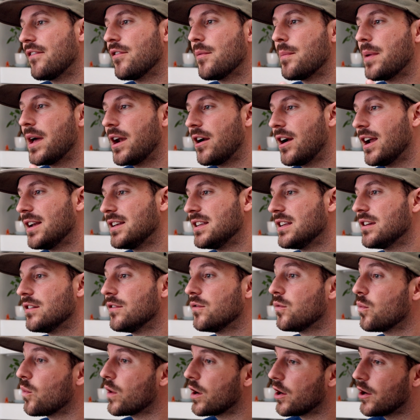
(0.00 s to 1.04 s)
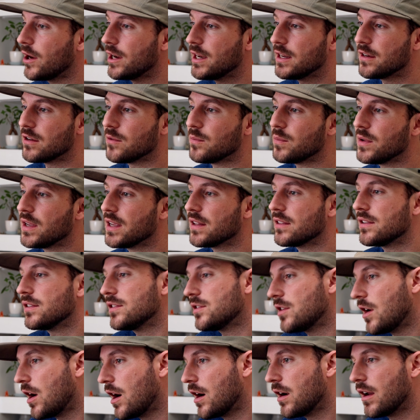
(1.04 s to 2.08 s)
a better idea of where do I need to be at the
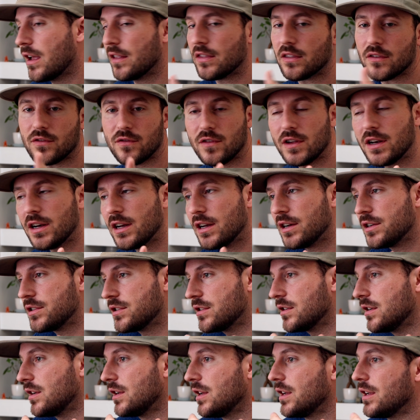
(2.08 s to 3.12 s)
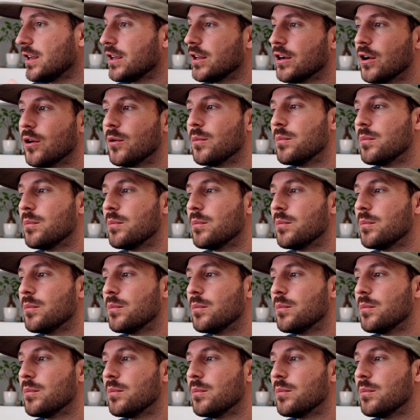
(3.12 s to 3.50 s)
start, at the finish, you know,